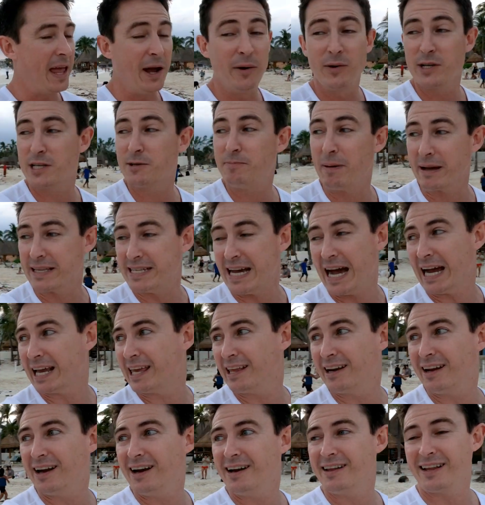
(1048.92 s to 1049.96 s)
it was
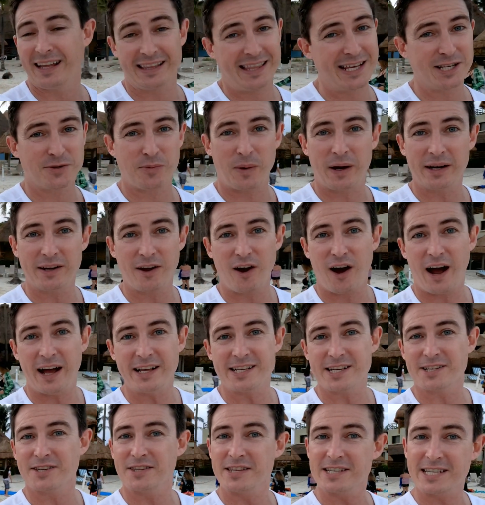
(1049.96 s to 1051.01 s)
spectacular. Like this one
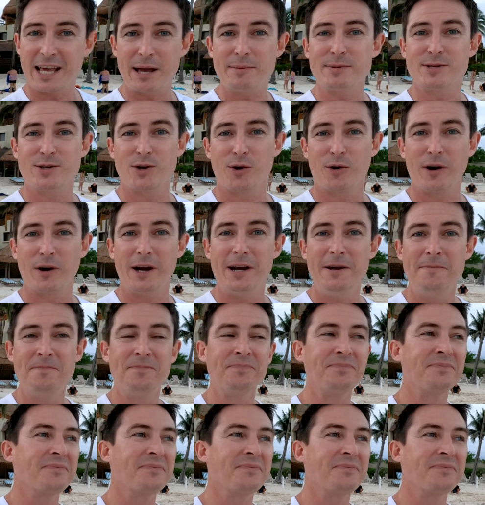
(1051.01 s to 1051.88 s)
guy, just on the same story,